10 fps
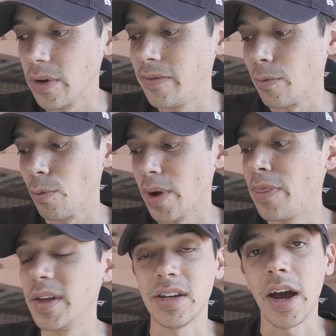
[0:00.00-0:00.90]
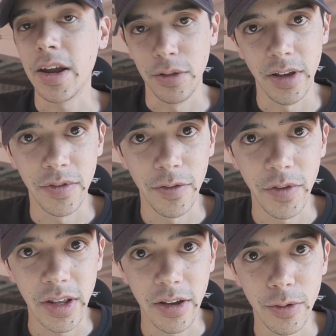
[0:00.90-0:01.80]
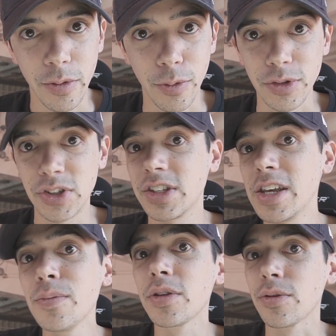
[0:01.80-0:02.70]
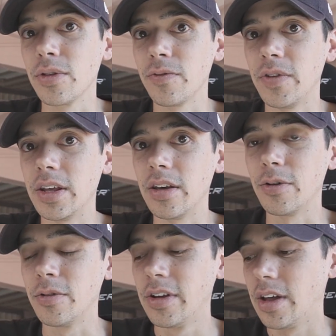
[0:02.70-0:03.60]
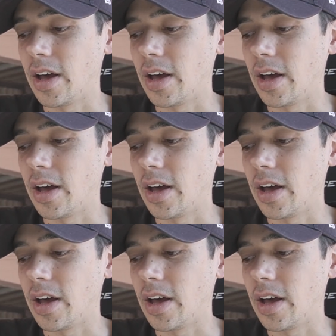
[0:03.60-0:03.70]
even read the title of the video or skimmed through the video